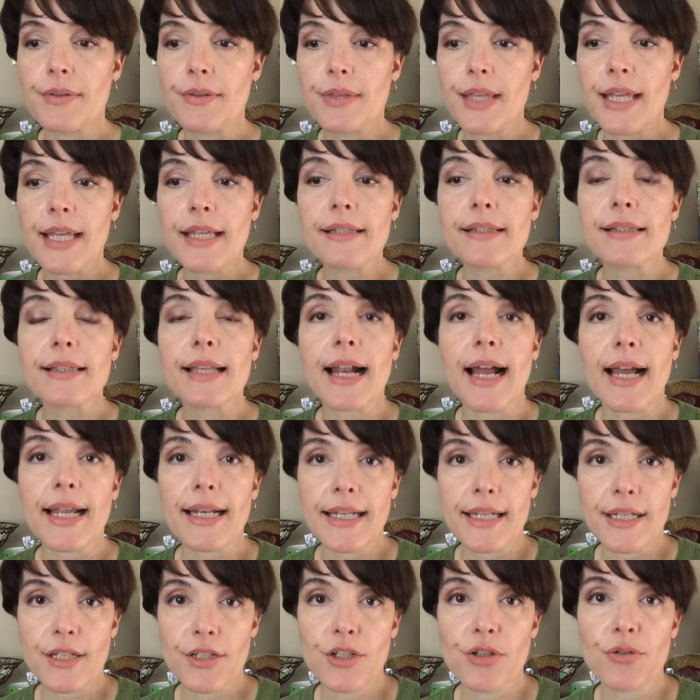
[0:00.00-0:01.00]
things that I
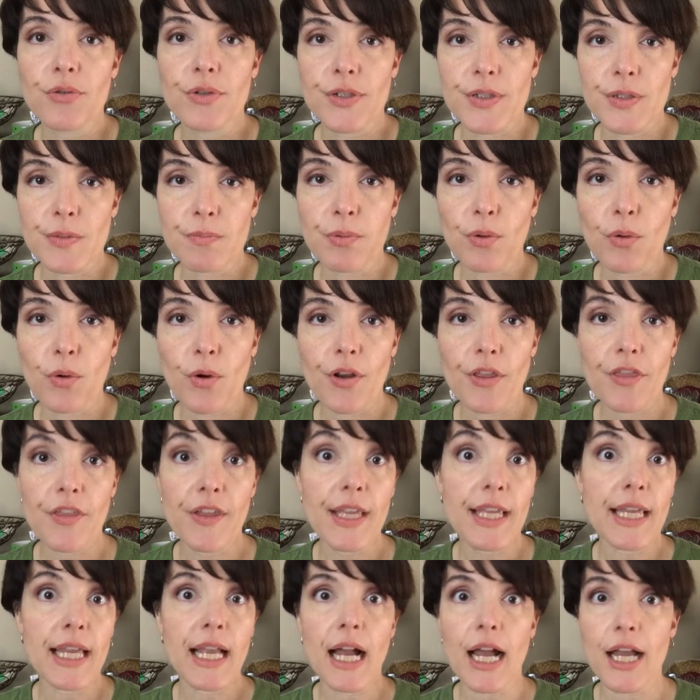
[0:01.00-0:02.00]
needed to explore,
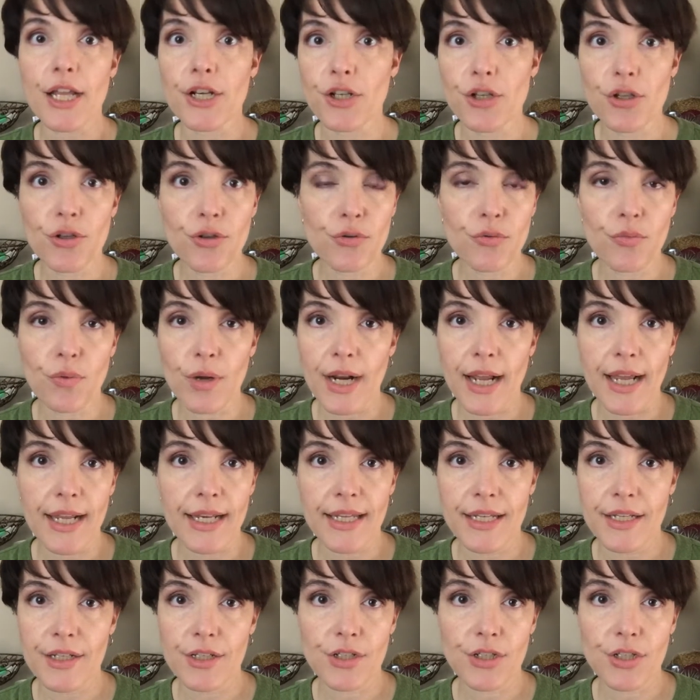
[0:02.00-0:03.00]
thinking I knew what I
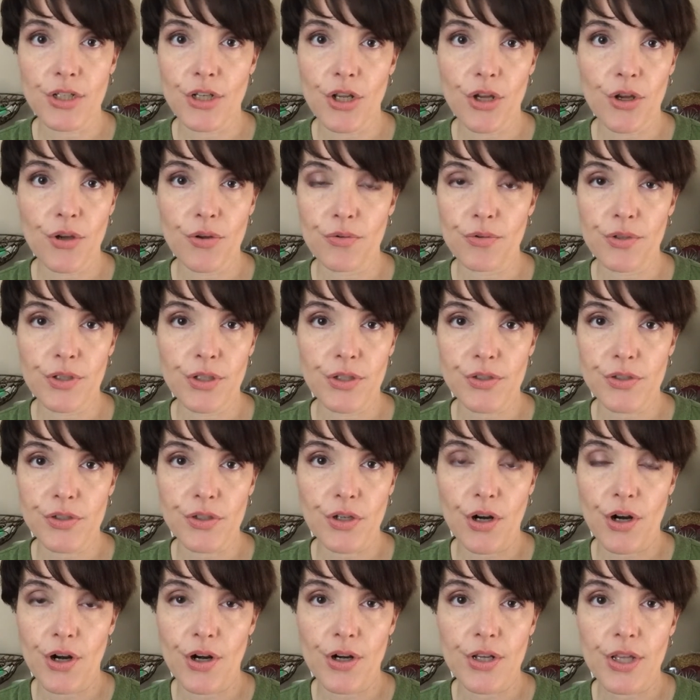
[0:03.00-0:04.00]
needed to know to
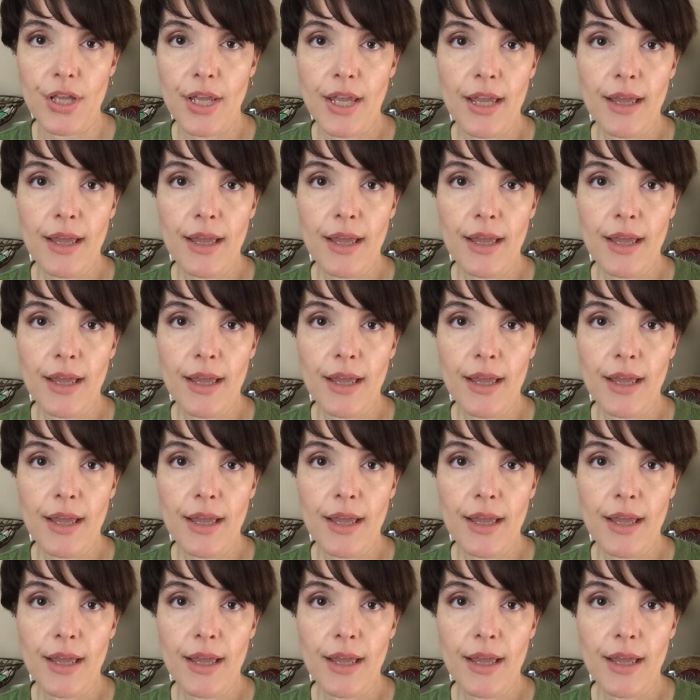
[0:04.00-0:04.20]
start